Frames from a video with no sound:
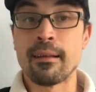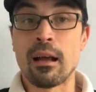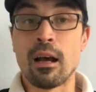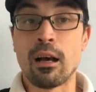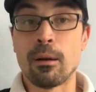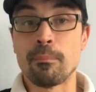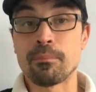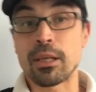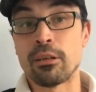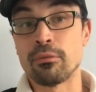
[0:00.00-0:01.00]
Um,
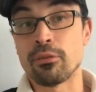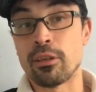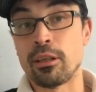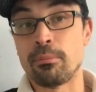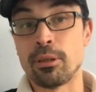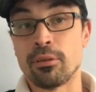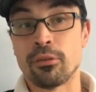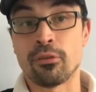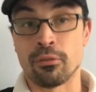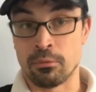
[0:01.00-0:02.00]
and obviously because